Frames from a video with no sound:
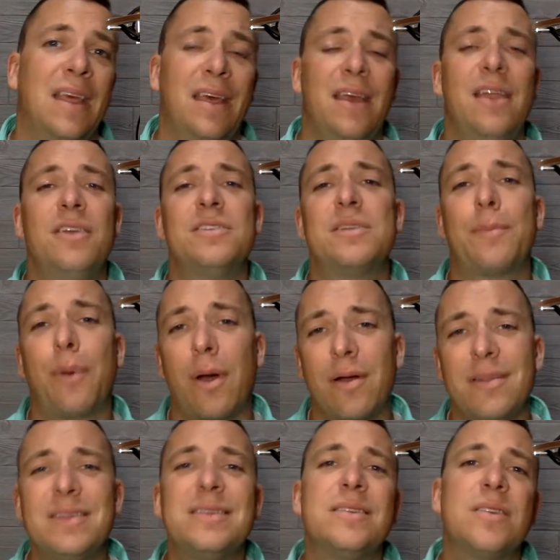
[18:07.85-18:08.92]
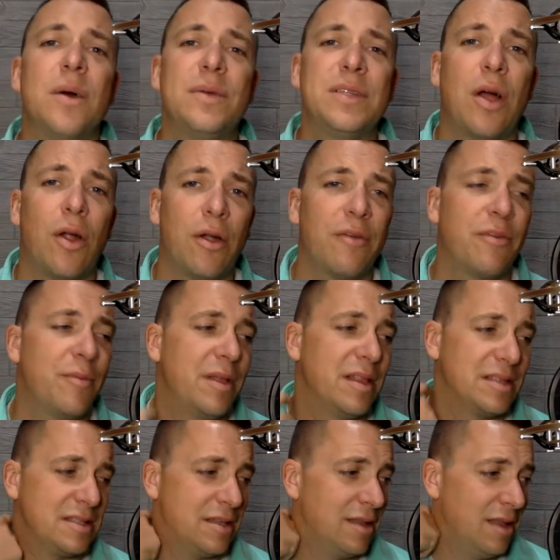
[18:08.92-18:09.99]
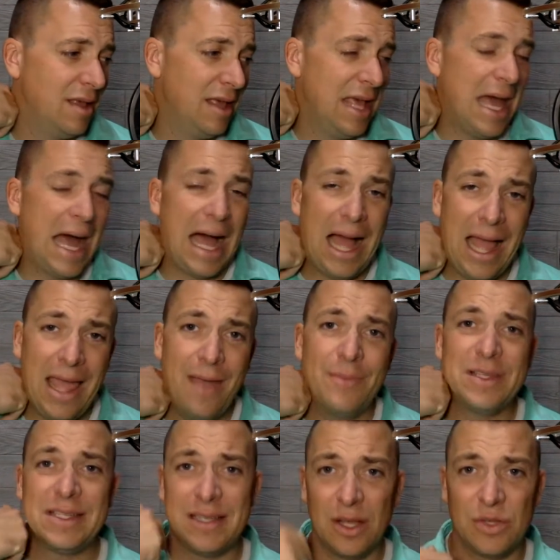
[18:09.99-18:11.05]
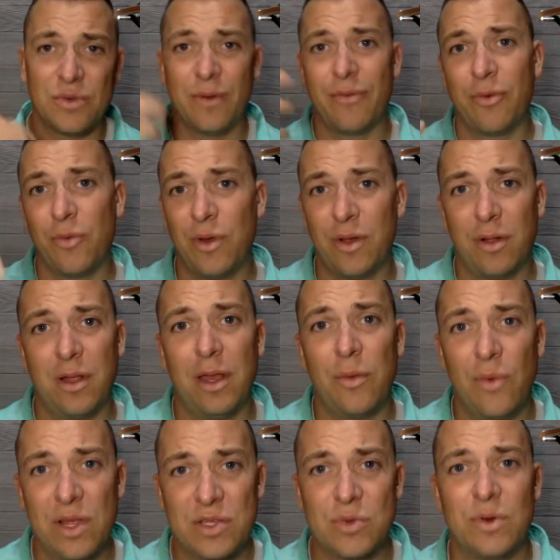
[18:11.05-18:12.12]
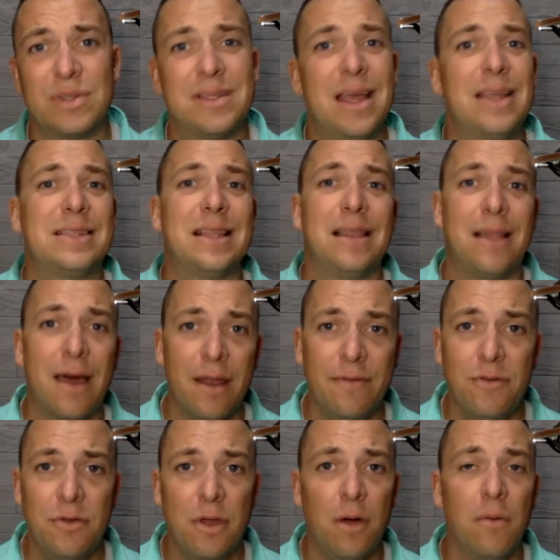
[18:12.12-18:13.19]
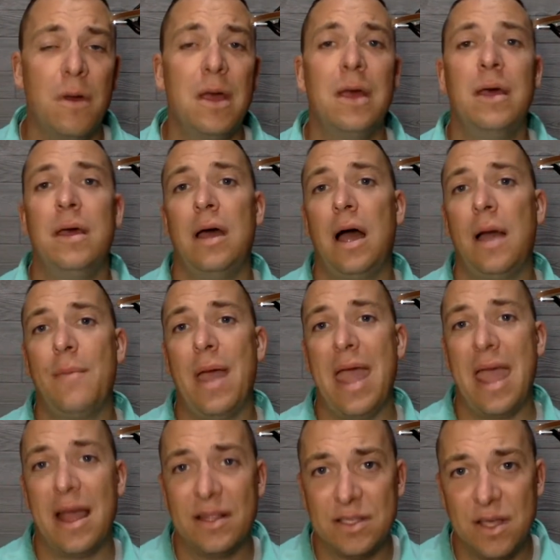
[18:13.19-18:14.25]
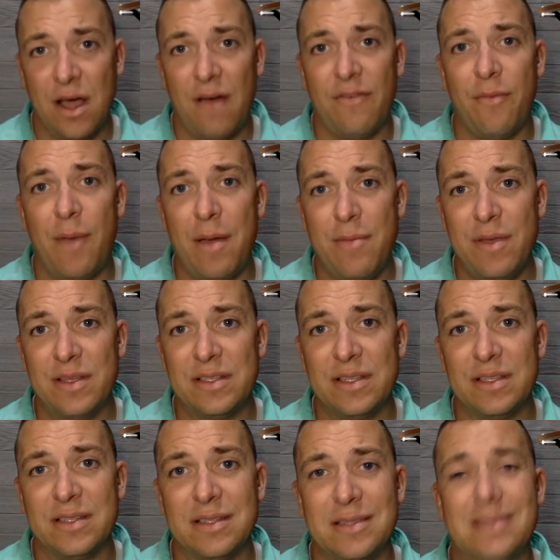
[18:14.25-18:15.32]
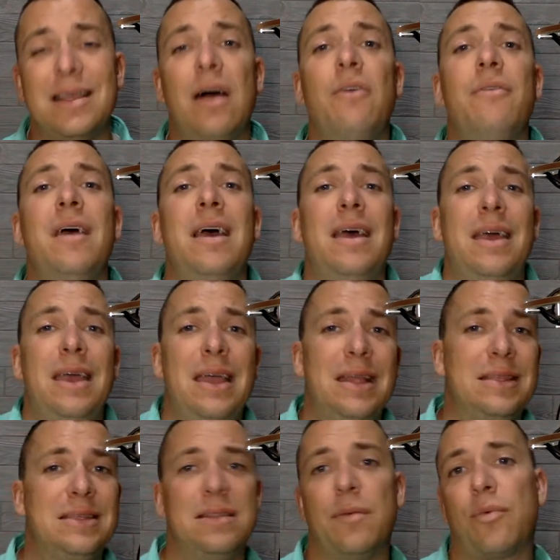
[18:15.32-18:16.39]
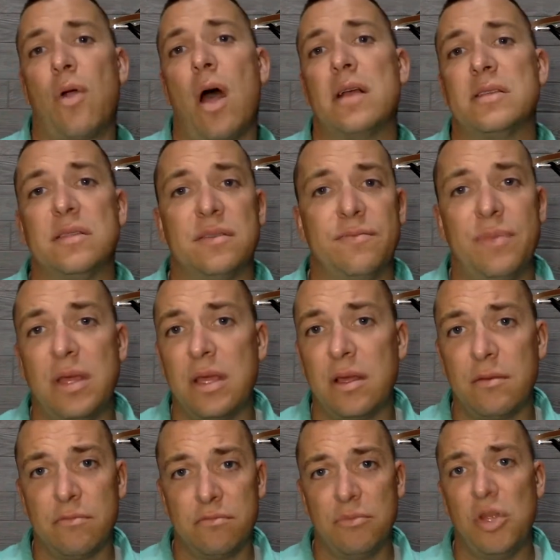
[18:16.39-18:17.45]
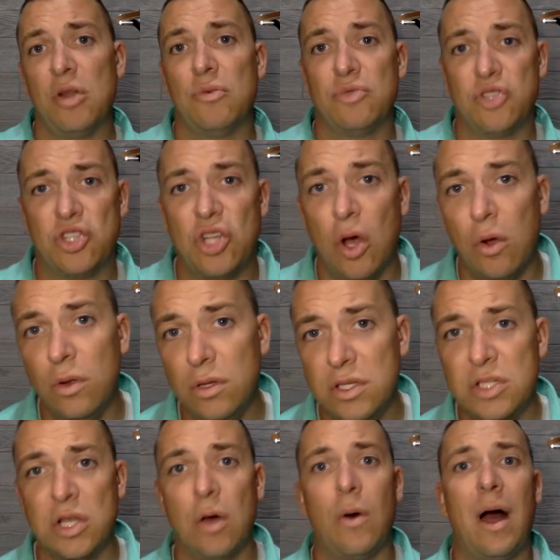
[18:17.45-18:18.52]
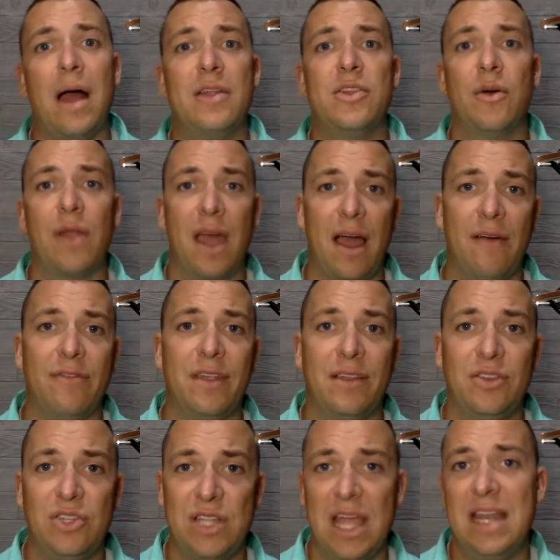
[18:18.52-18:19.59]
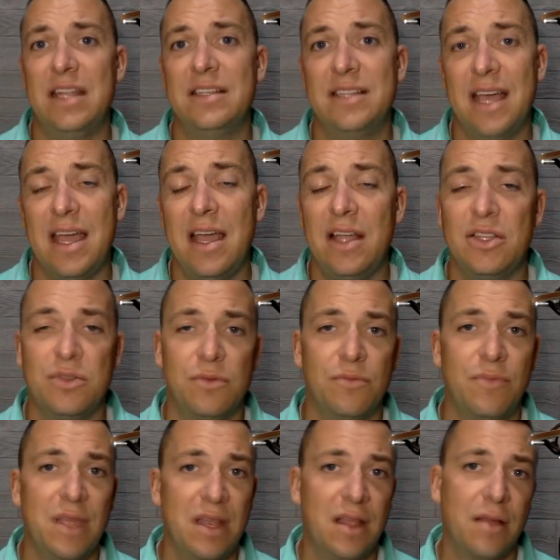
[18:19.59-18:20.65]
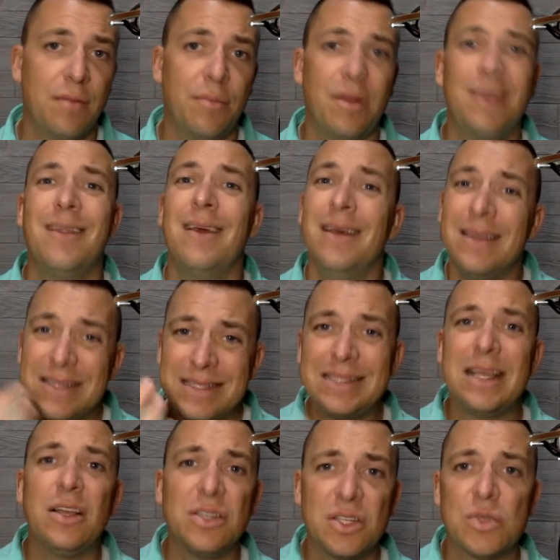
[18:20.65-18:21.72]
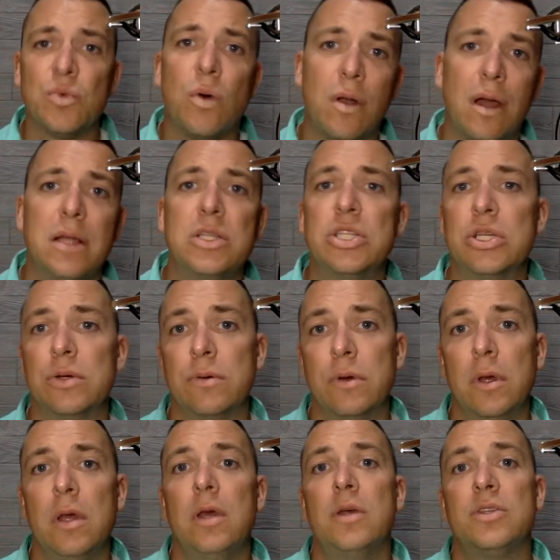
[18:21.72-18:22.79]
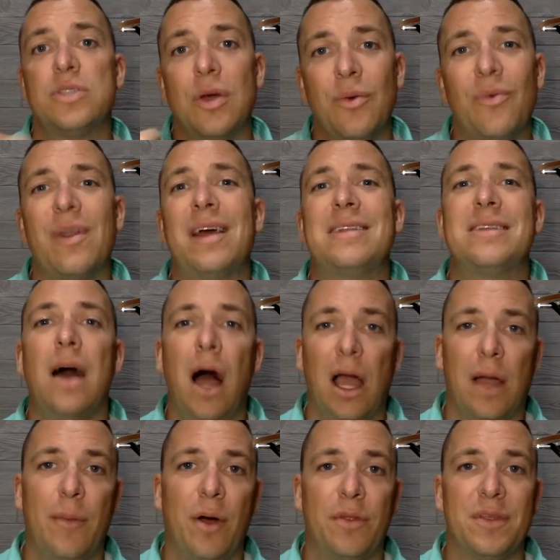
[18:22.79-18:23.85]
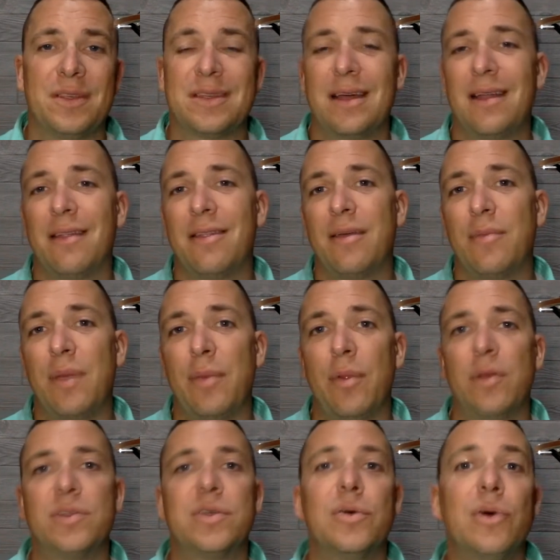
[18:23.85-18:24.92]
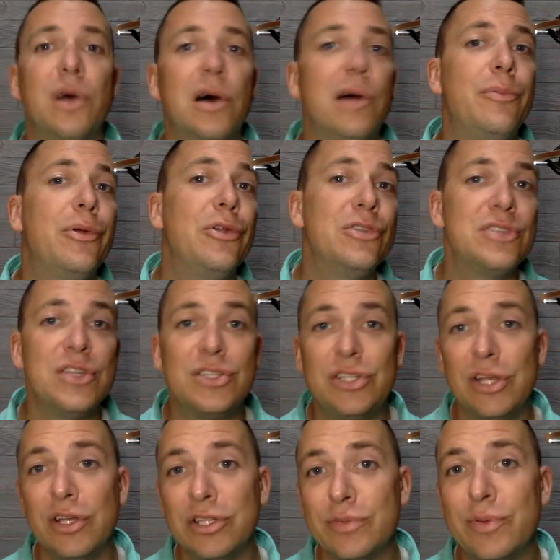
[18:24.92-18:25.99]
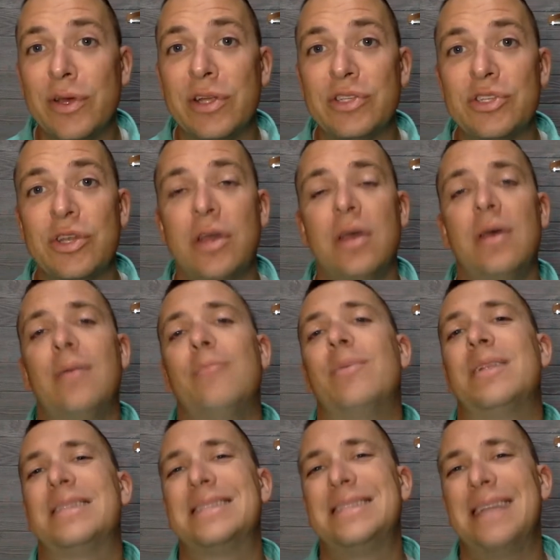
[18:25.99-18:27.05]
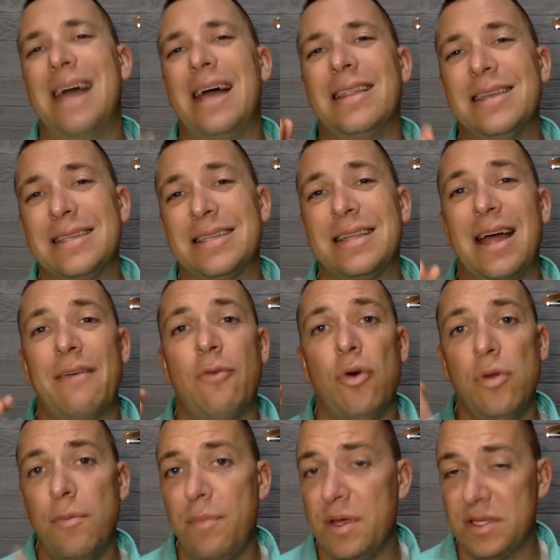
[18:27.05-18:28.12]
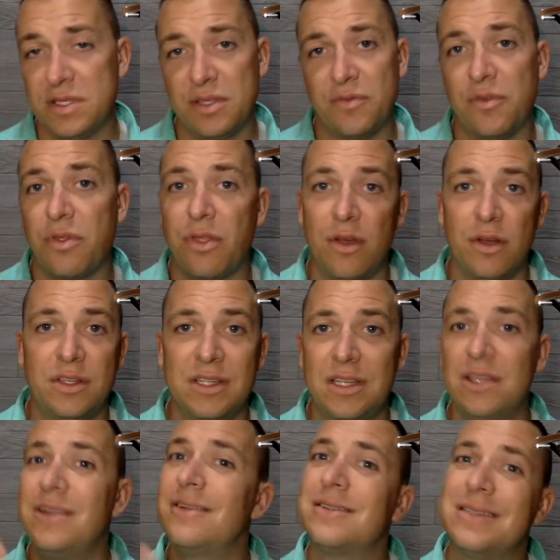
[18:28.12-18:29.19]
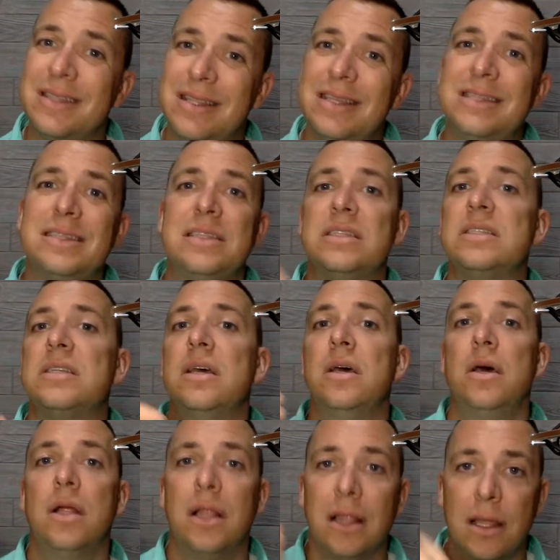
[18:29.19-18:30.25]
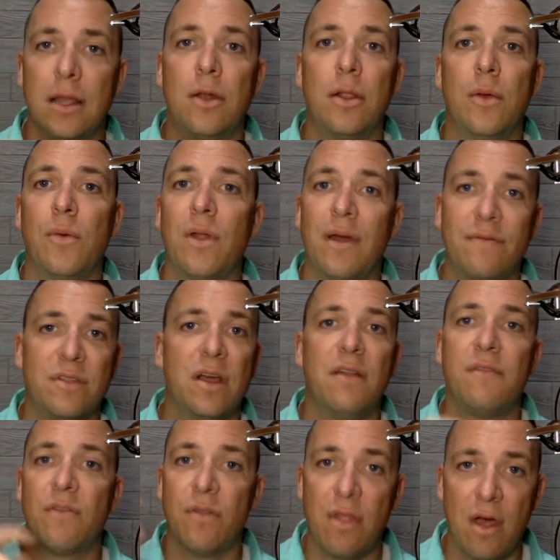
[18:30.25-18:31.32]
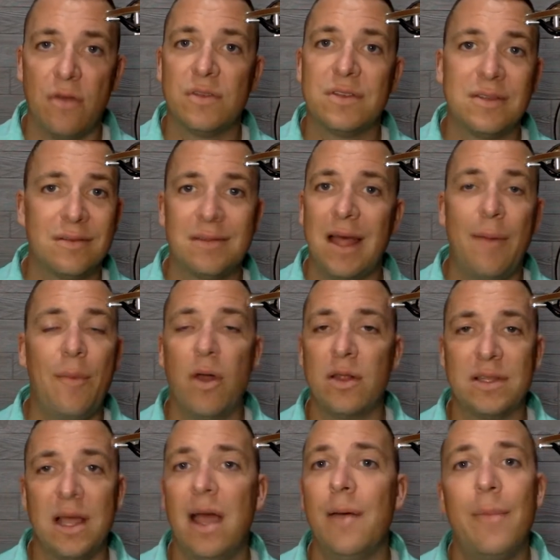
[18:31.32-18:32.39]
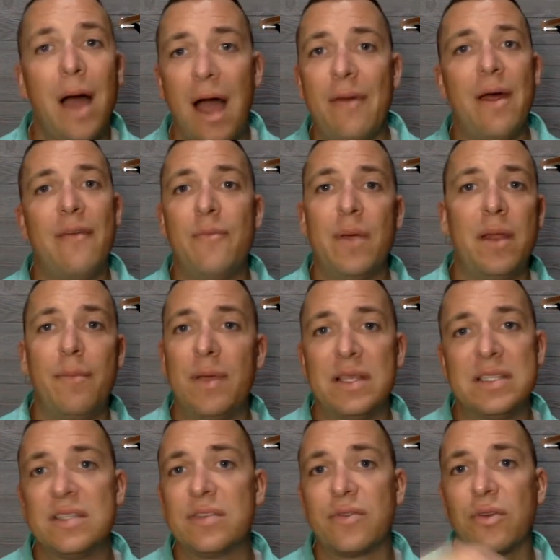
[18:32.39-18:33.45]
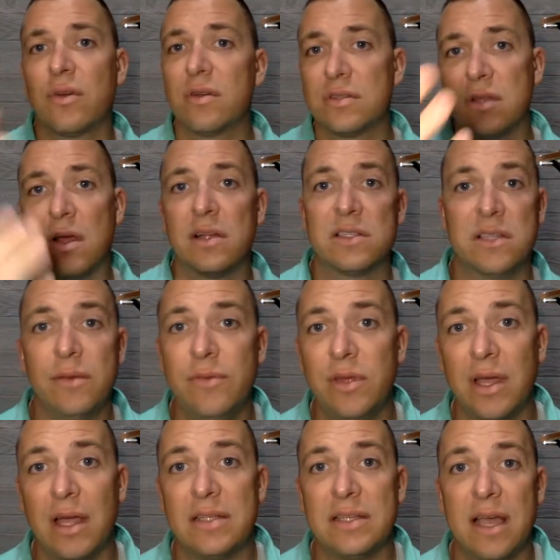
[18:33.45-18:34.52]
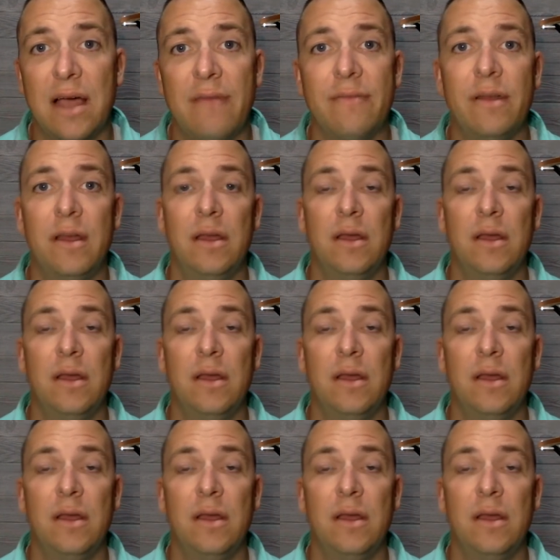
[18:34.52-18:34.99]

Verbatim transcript: here's the part. This is always hard for me. Listen, I am a sales rep for Window Cleaning Resource. As a lot of you know, I'm hands-off of my business itself. It's in the process of being, you know, sold, so I don't have the day-to-day. I do a meeting, but sales is what I do. So when I talk about this kind of thing, people always go, oh, here's a sales pitch, but it's not. Listen, I've owned a business for thirteen years. This is literally what I've done for those, that amount of time. Now, I haven't been in business for as long as some of you guys have.